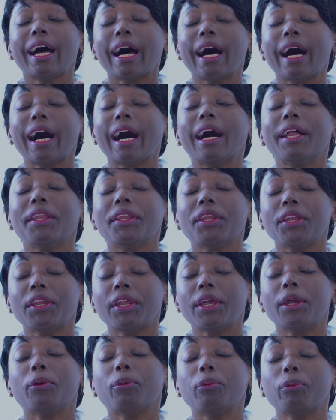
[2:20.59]
and
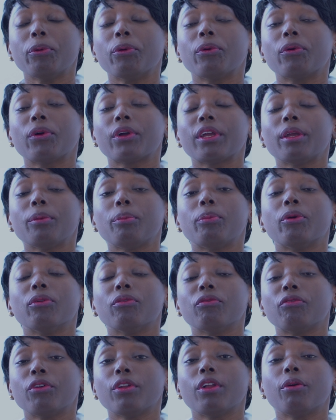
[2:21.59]
they will keep
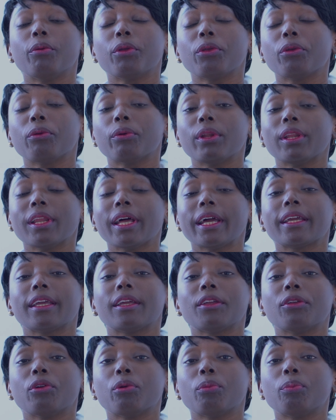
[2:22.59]
on following you and
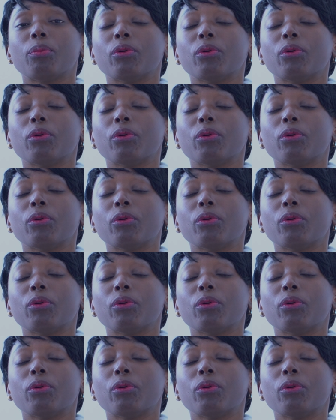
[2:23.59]
liking your